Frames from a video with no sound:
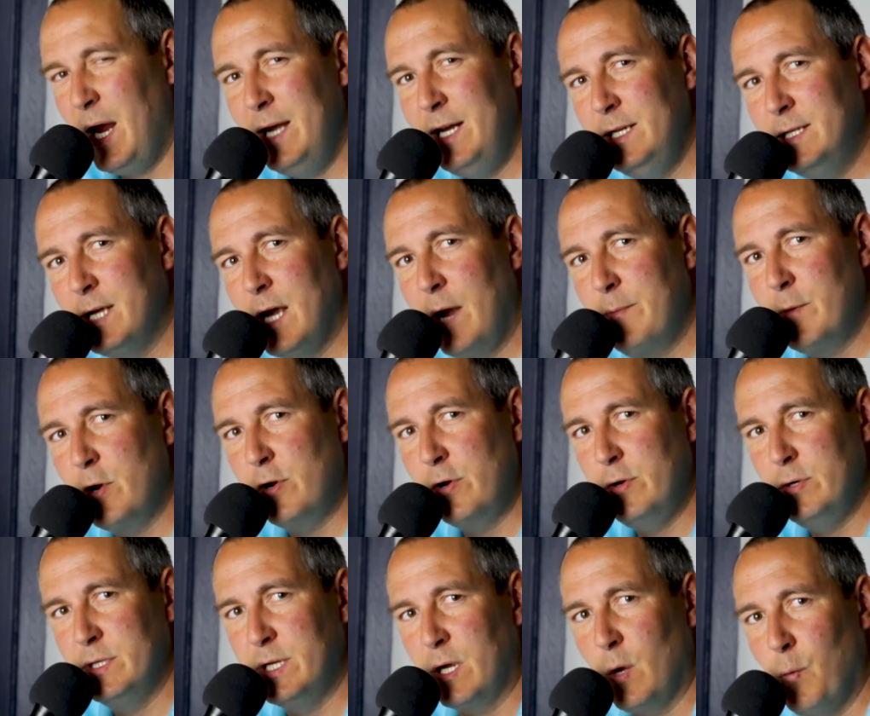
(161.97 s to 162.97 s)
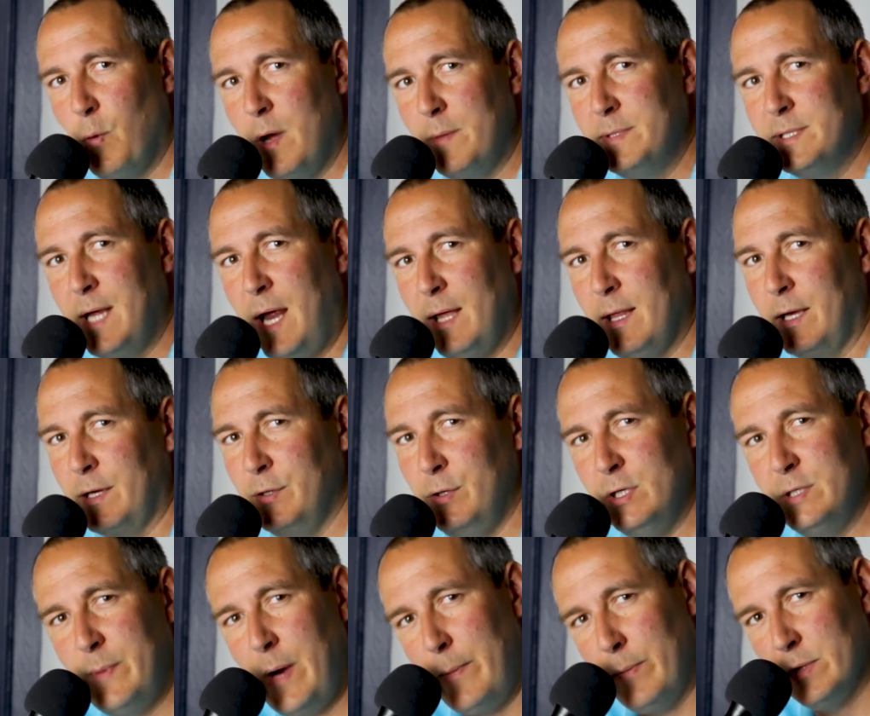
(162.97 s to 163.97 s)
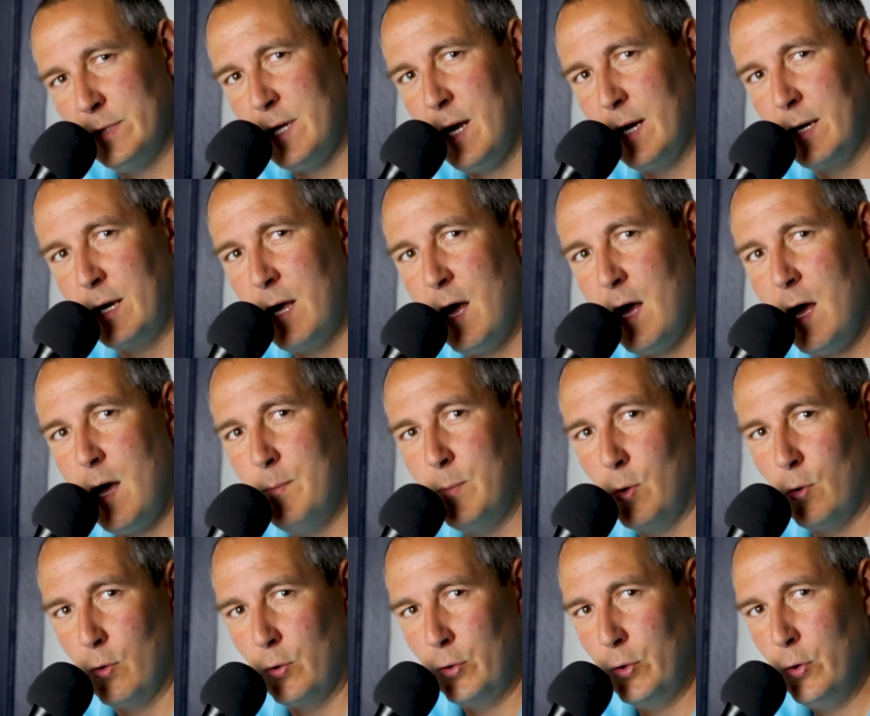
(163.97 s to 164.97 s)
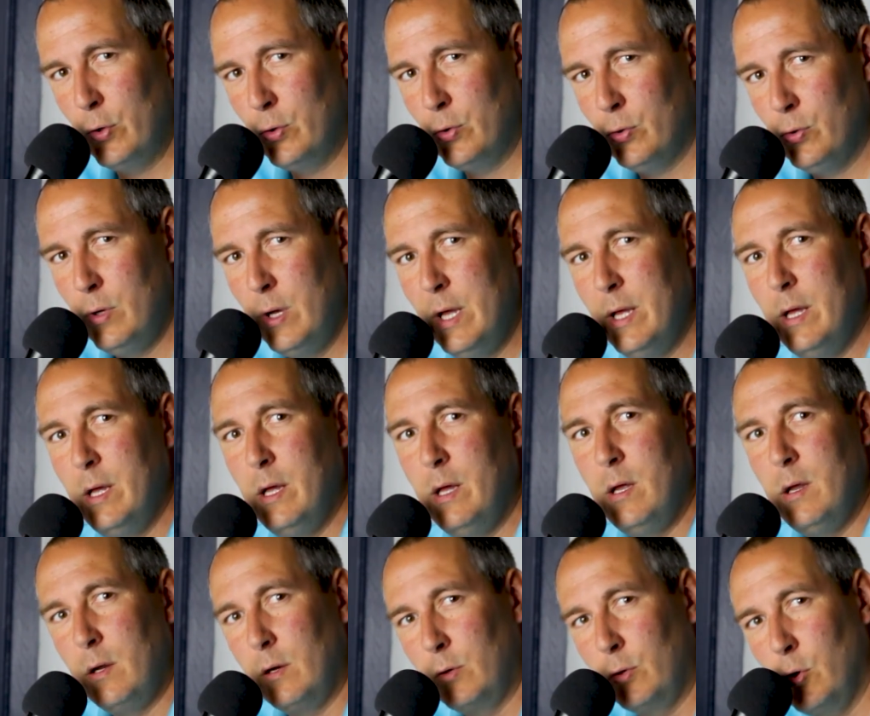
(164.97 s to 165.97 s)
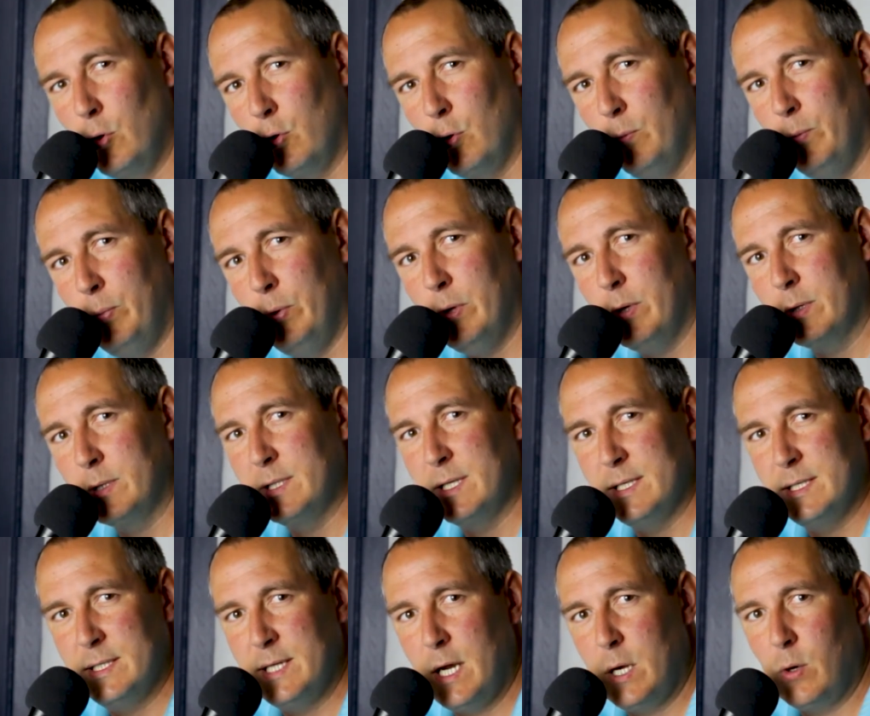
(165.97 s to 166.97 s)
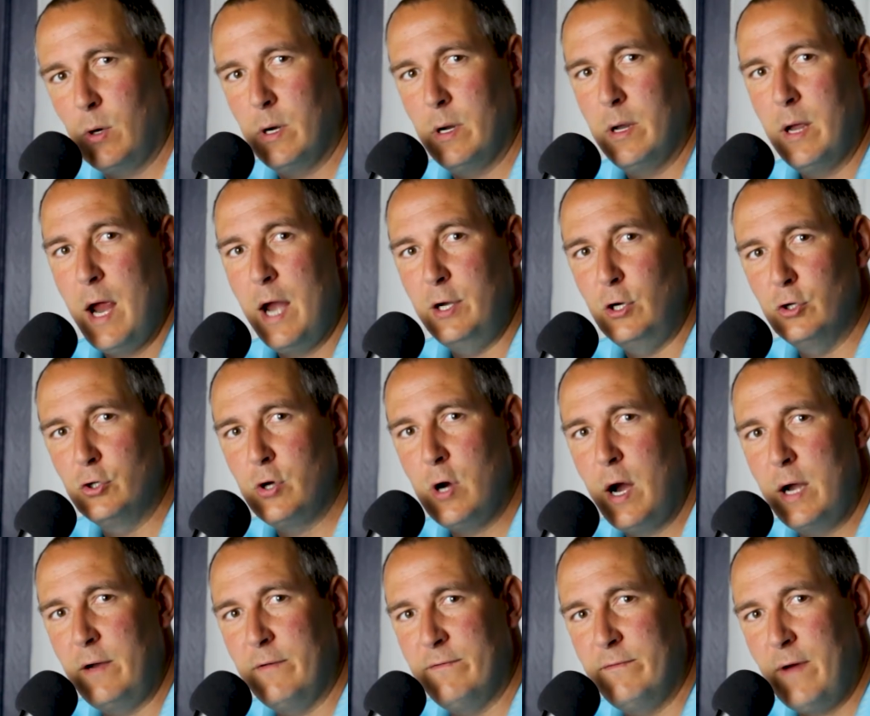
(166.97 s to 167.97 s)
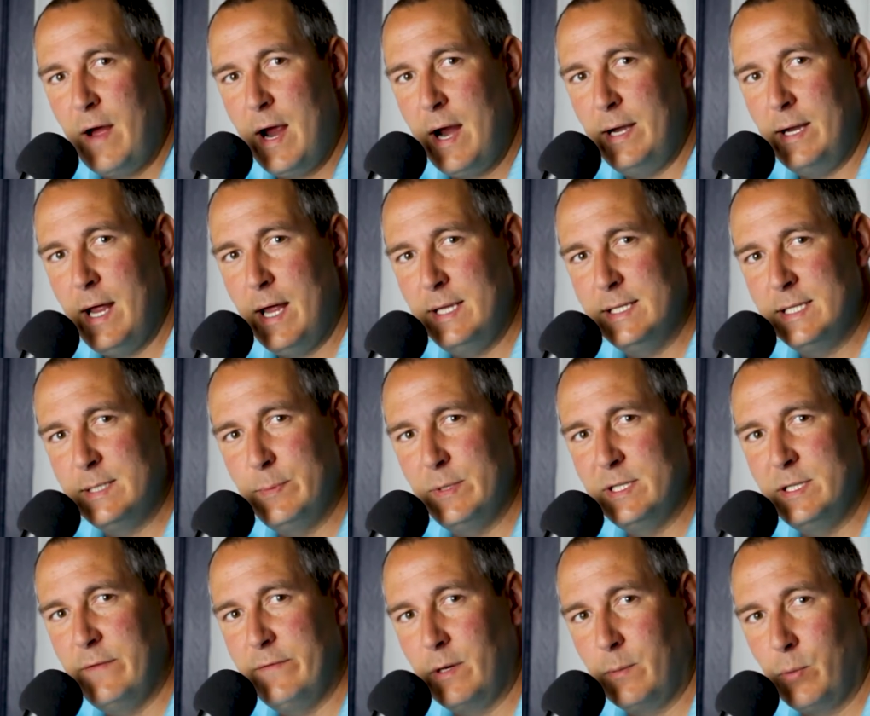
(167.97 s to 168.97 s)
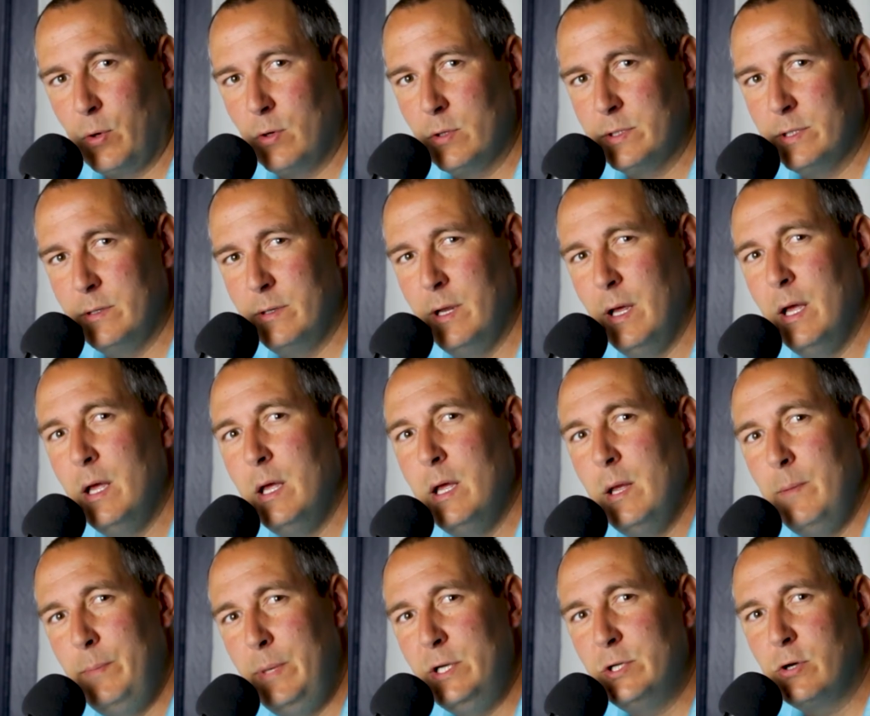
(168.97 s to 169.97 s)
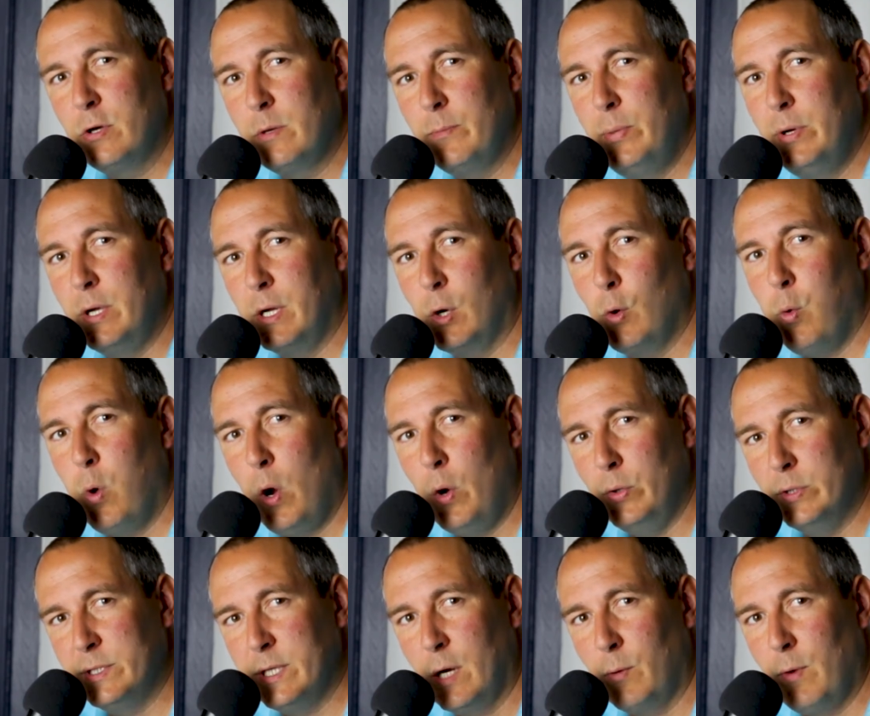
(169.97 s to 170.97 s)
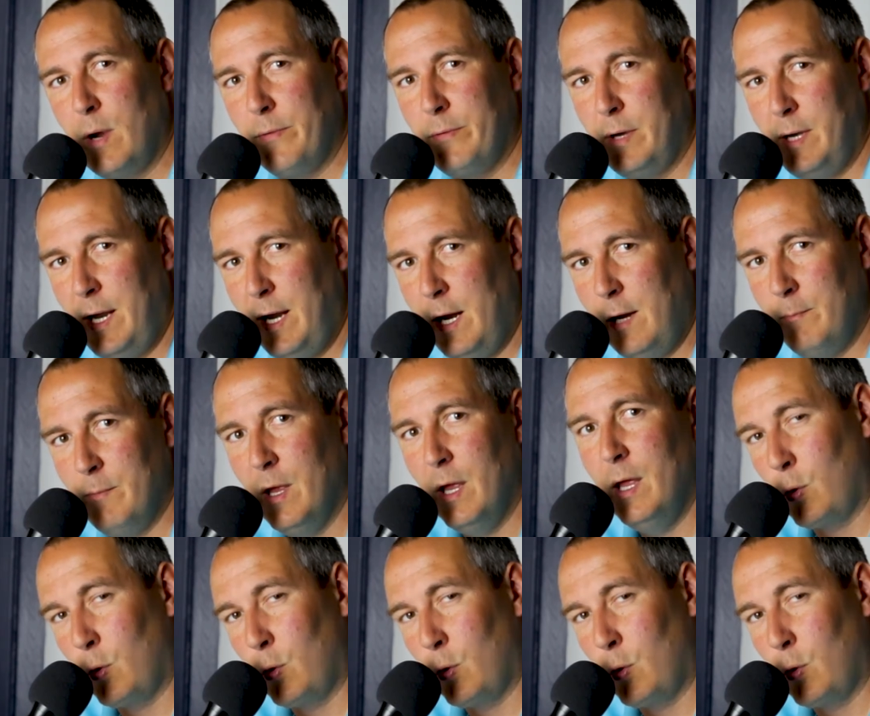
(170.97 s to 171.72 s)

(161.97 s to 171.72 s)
Anytime you're using a website like newspapers.com or Google Books, etc., and you're trying to find a specific person, be sure to put quotes around the name.